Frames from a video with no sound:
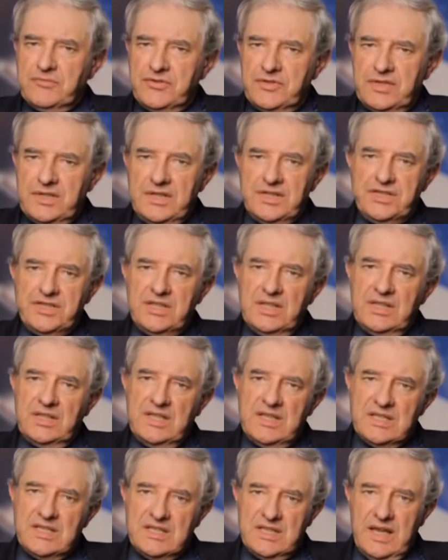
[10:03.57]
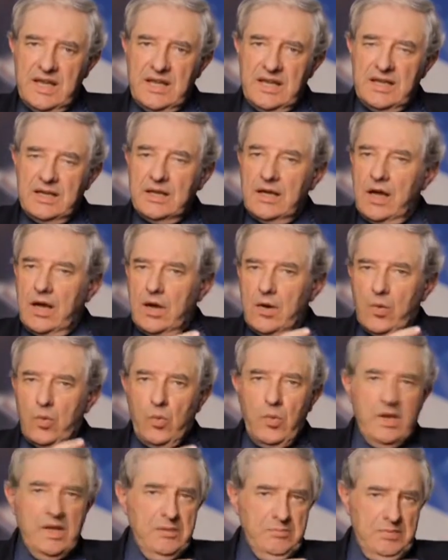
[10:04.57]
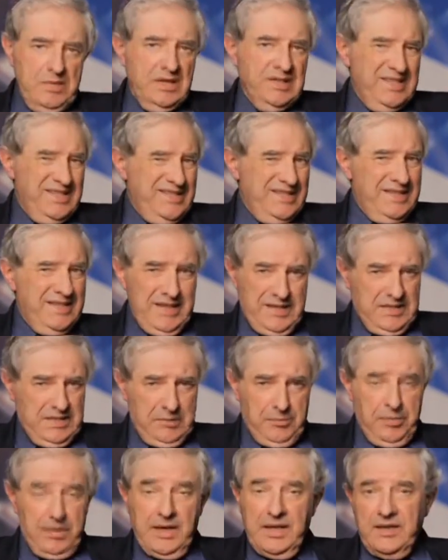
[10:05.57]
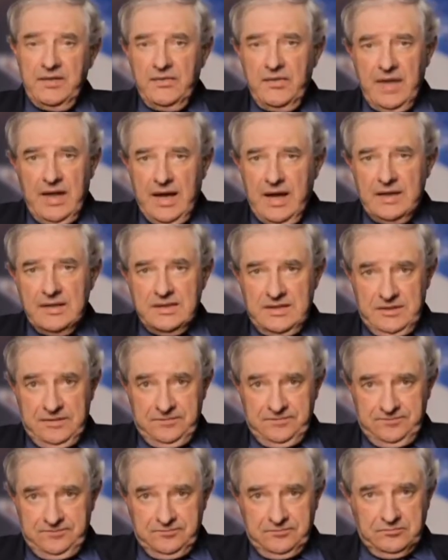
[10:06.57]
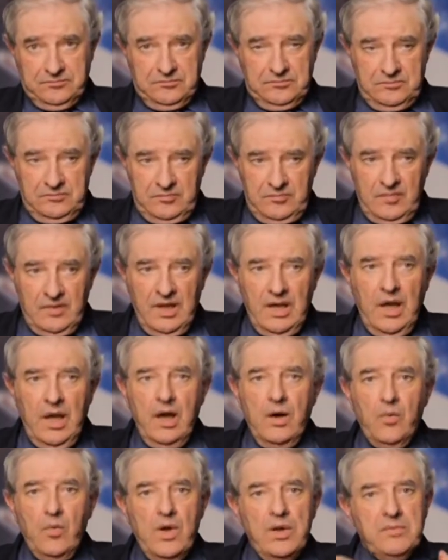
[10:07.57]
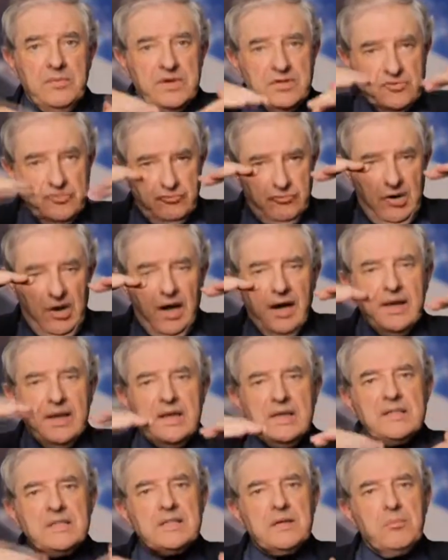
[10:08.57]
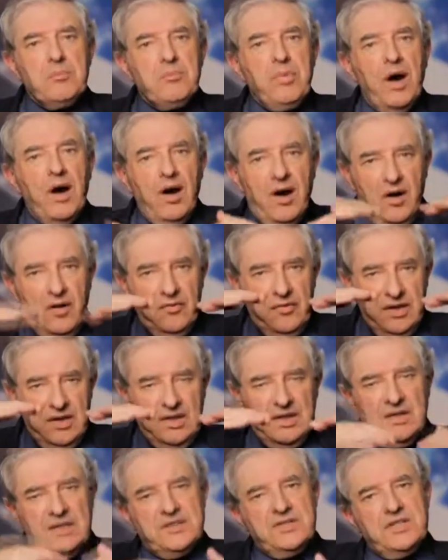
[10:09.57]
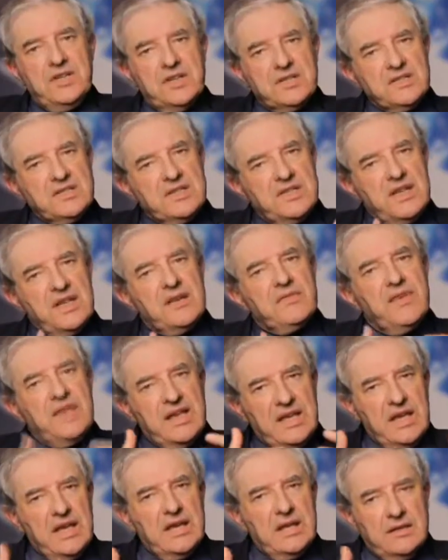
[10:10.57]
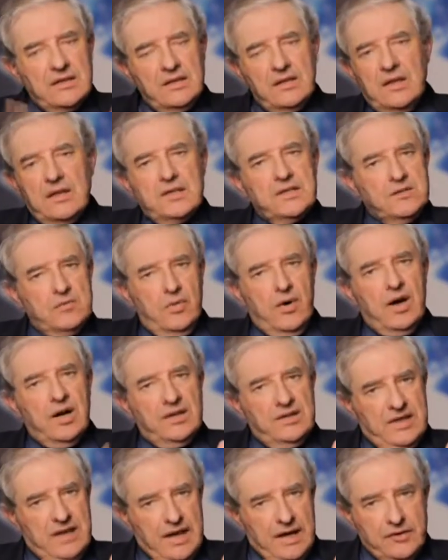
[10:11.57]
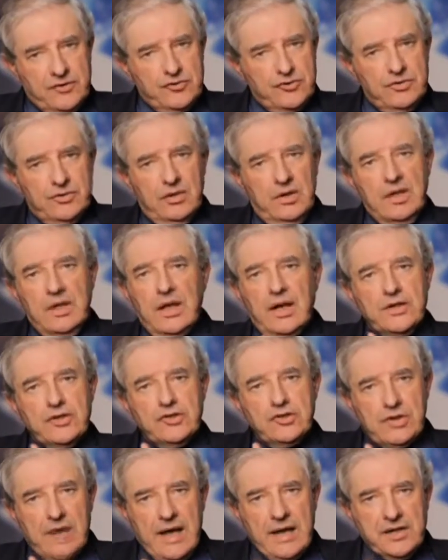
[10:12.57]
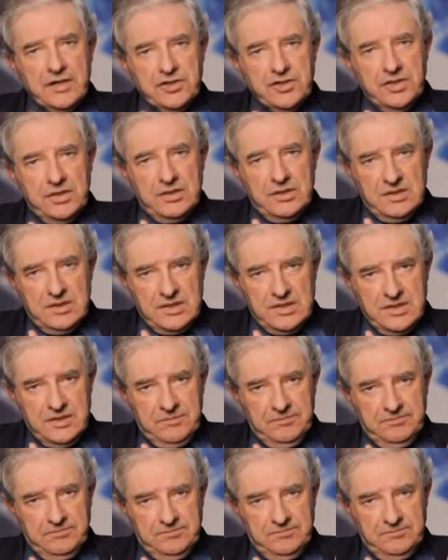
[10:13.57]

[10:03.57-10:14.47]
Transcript: tradition is saying we must discipline that. We must rise above just giving in to our natural attractions.